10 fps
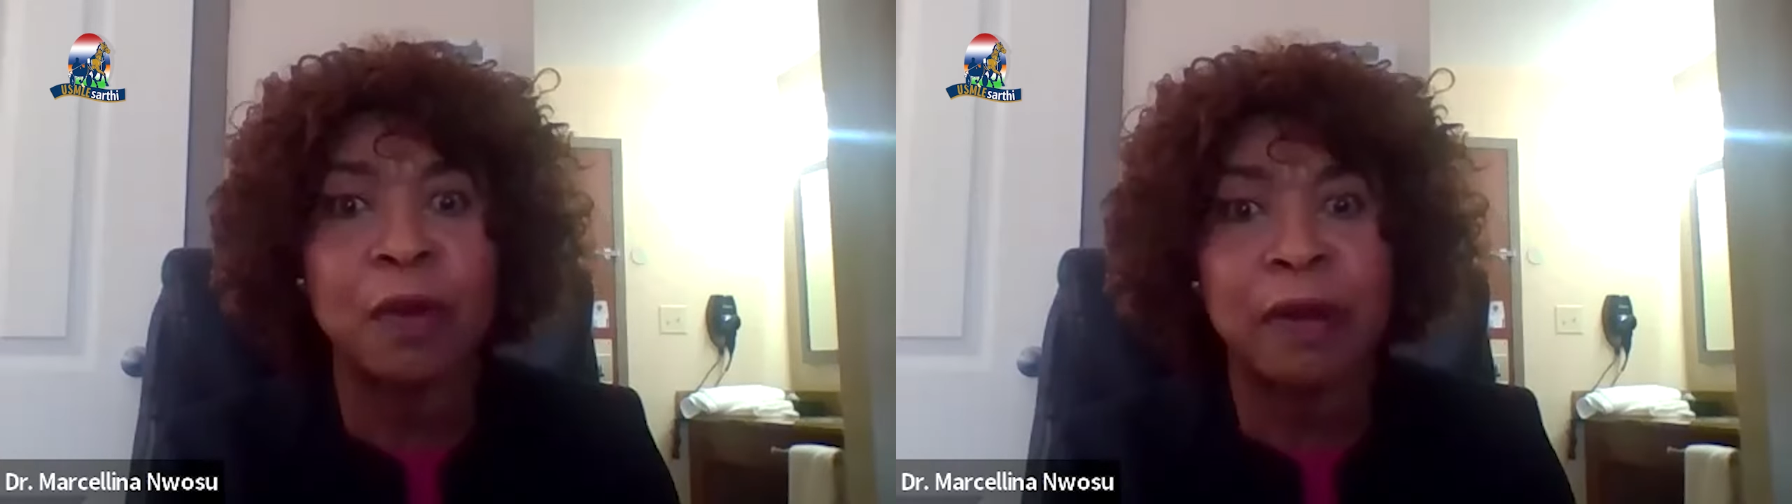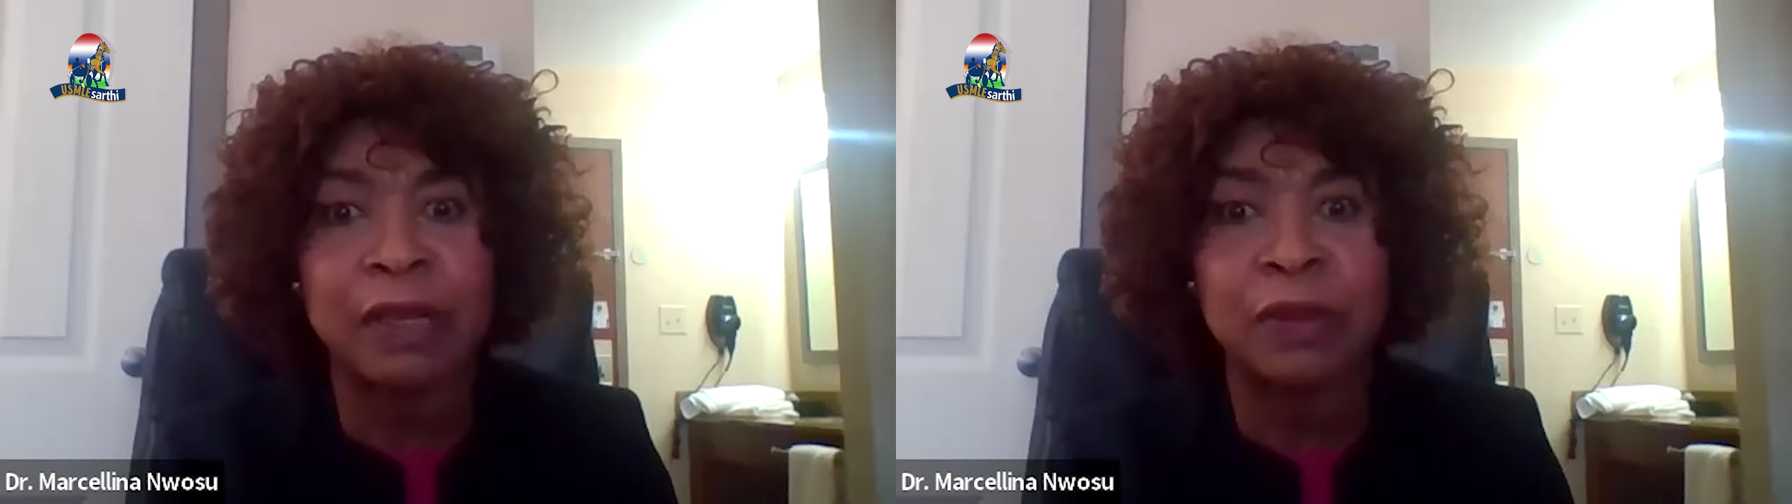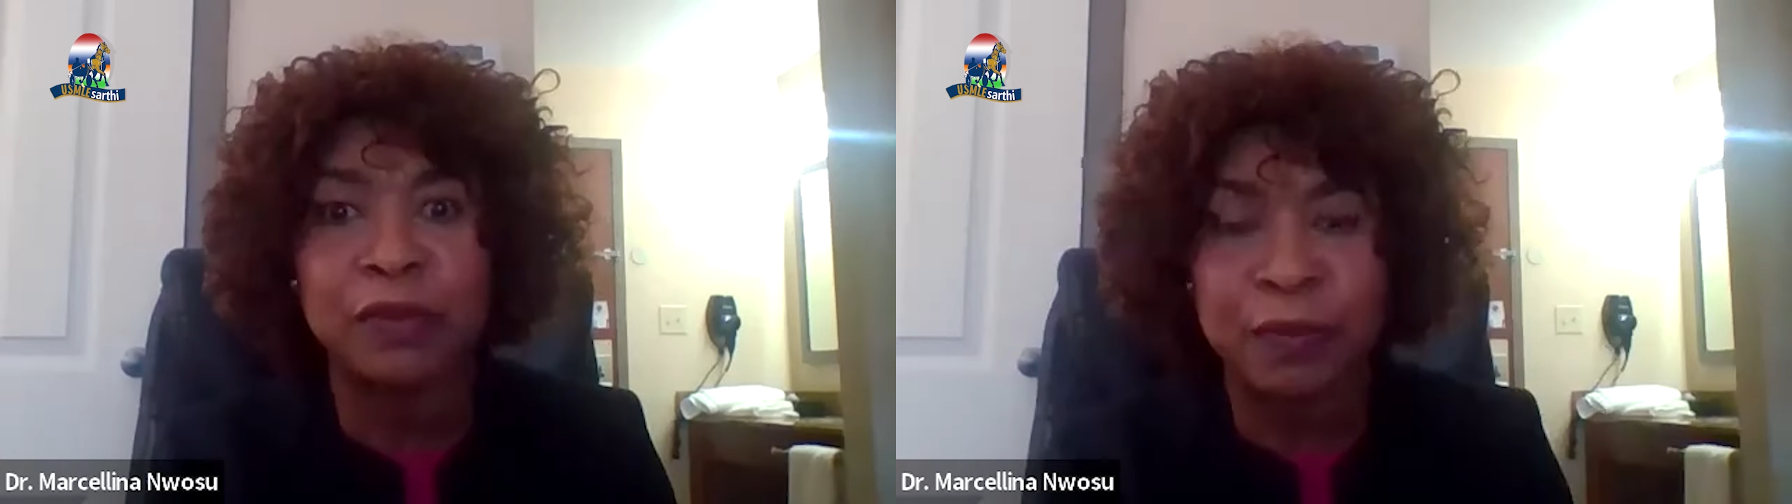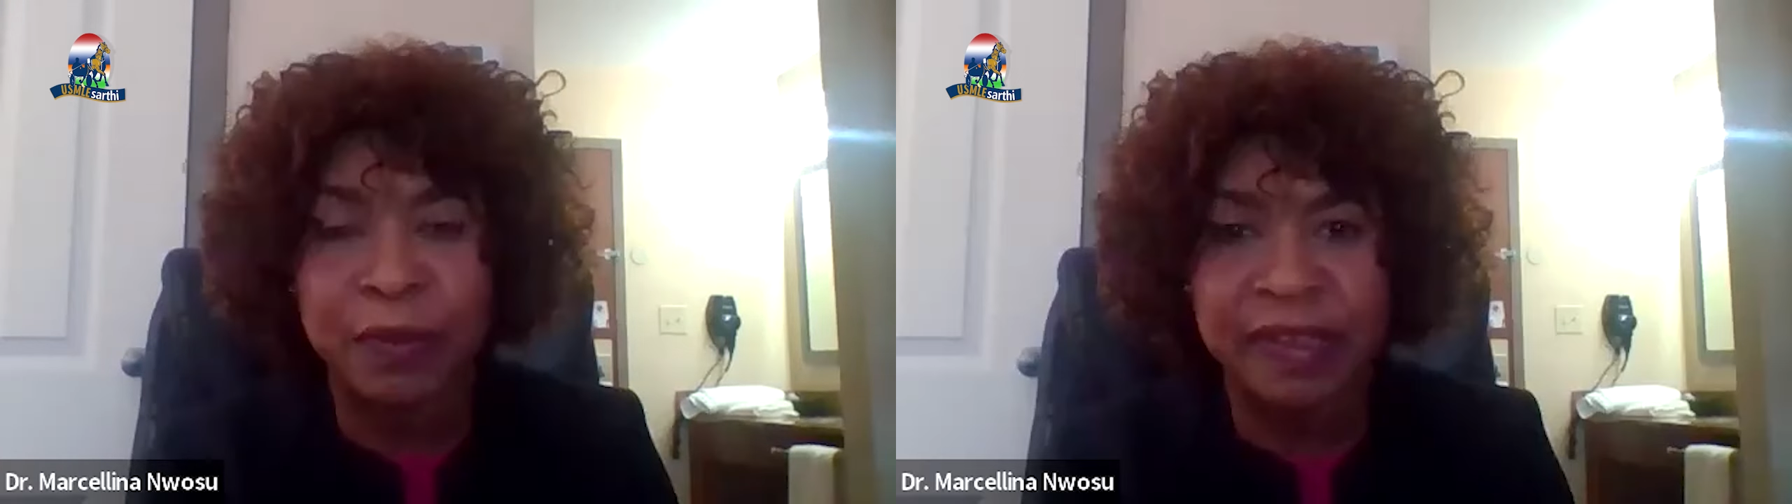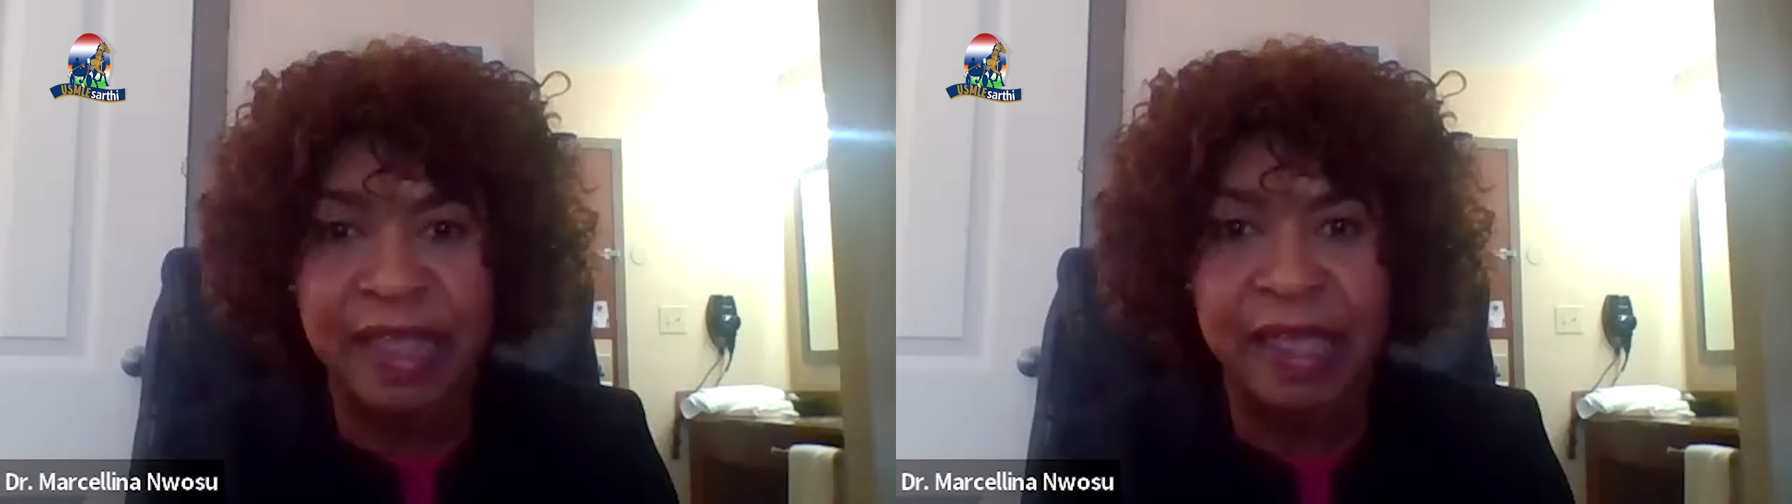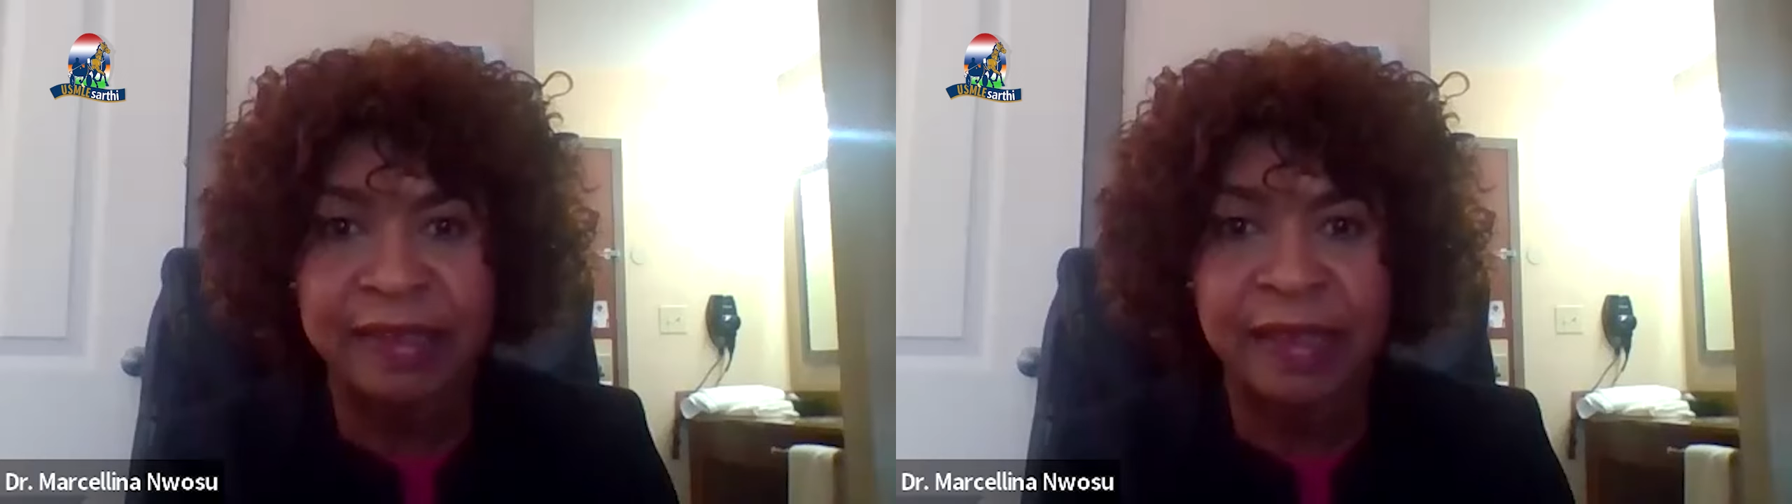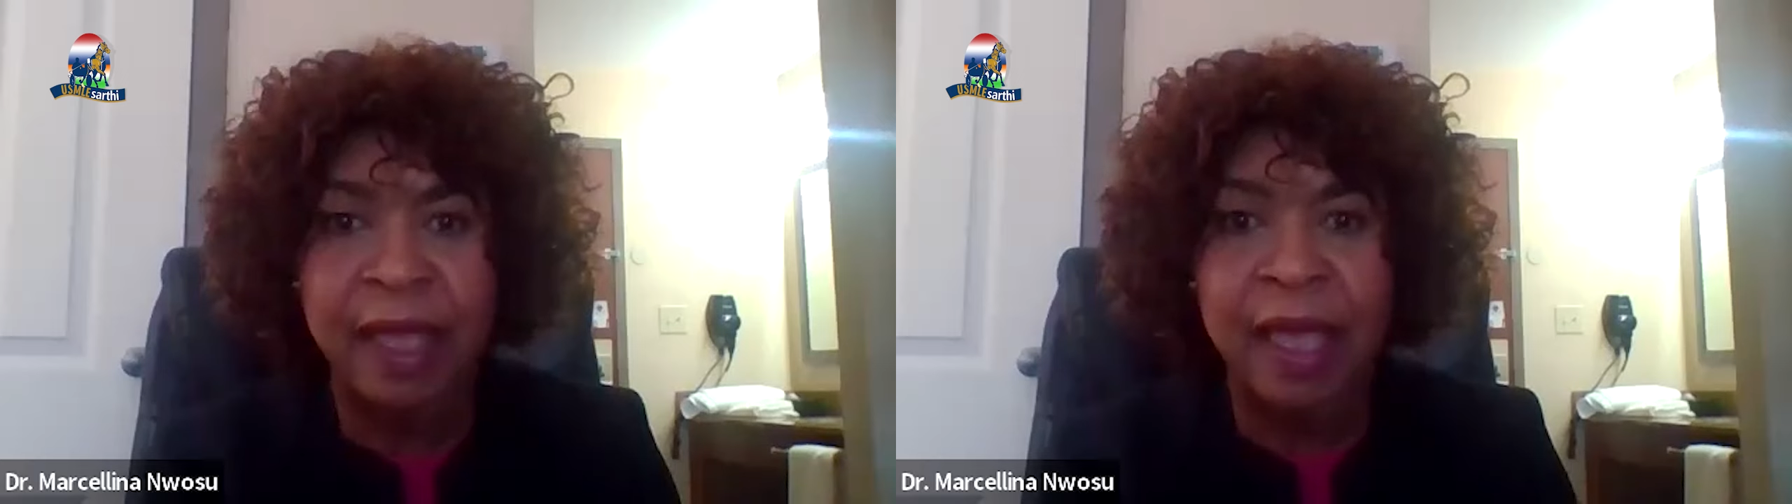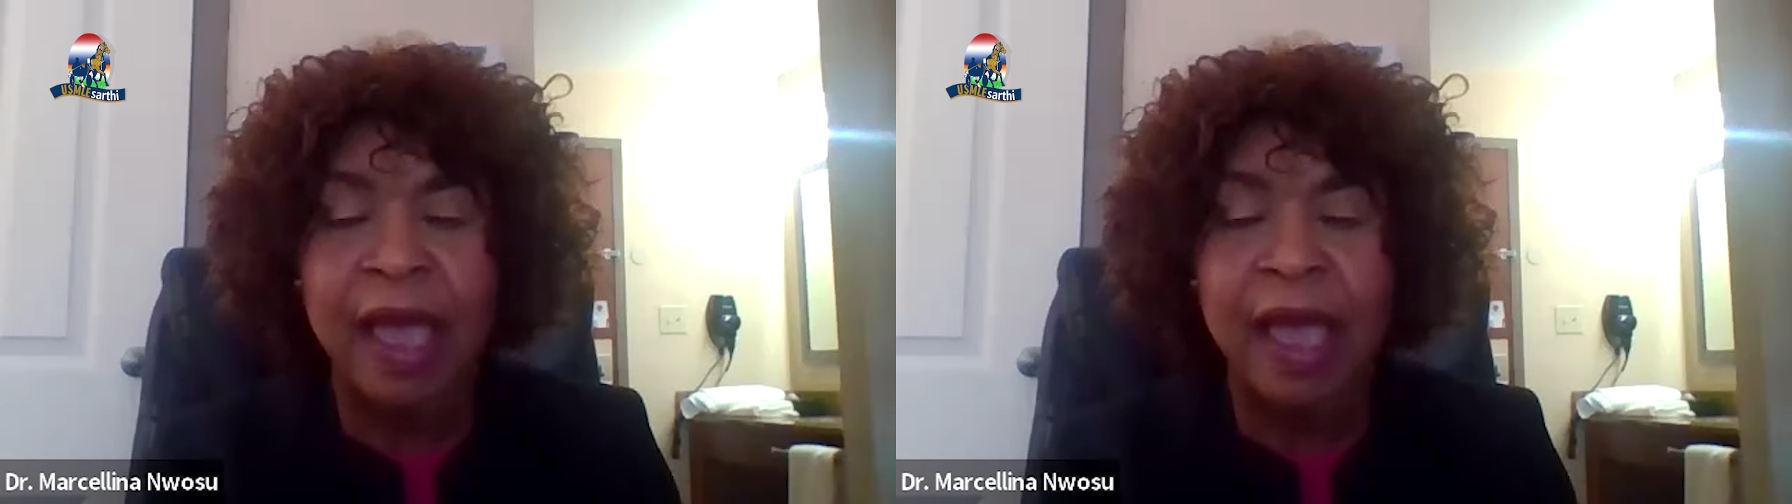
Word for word: correct those mistakes.